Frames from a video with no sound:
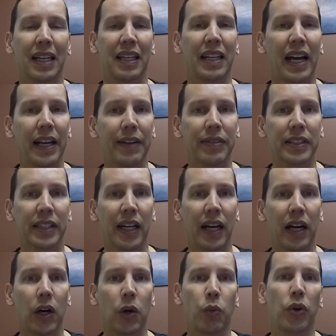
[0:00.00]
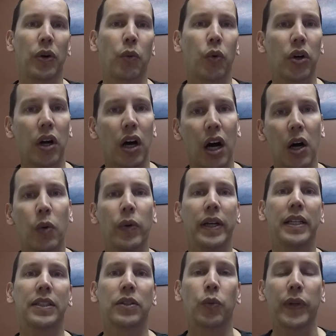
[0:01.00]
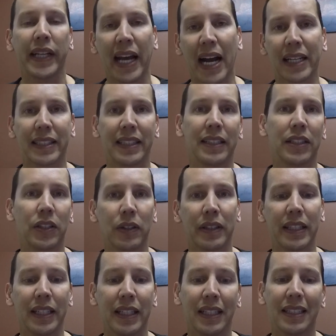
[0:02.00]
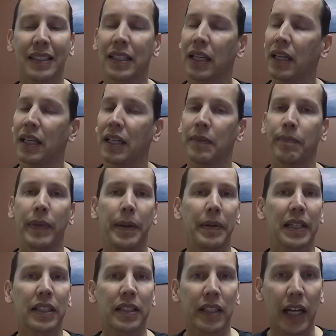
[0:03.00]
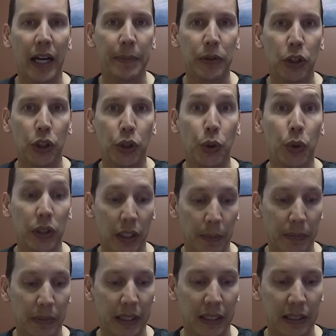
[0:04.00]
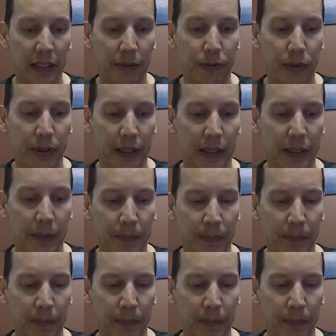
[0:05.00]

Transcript: lifestyle where we're always reacting to things, maybe it's time to do something different.